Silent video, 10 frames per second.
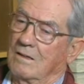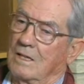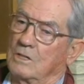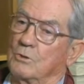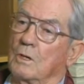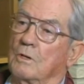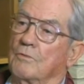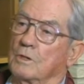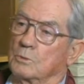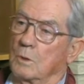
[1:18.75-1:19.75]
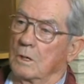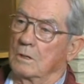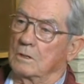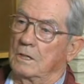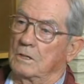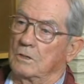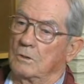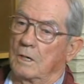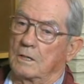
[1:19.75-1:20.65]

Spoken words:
That was really the first one I looked into.